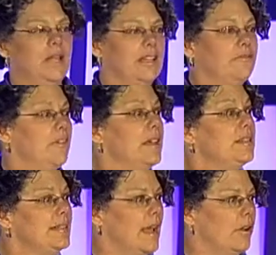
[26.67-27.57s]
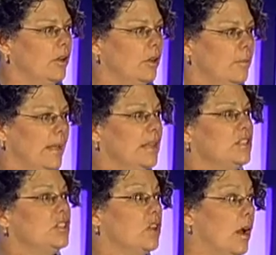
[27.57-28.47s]
lying face down on her bed,
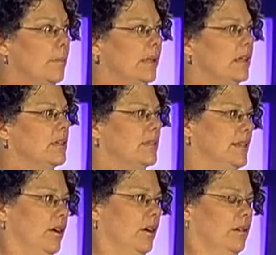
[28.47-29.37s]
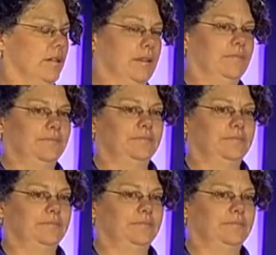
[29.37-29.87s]
sobbing hysterically.